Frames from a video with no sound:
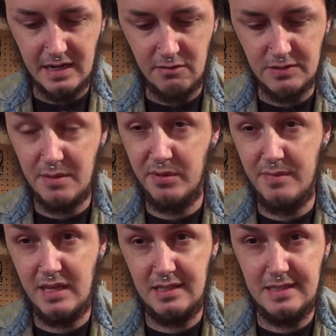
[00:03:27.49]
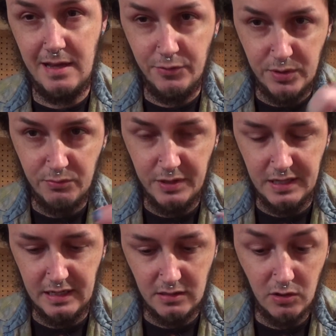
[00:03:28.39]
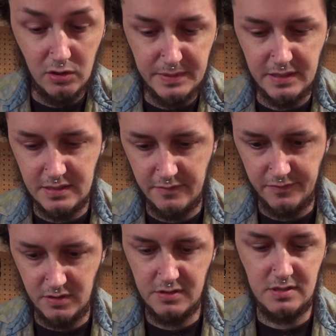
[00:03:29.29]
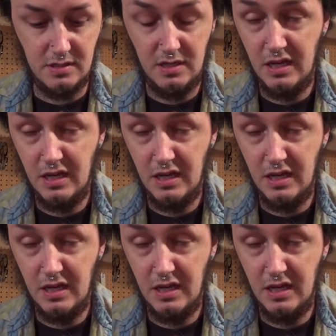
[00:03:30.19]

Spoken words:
I was able to make a sound with it at all, because at first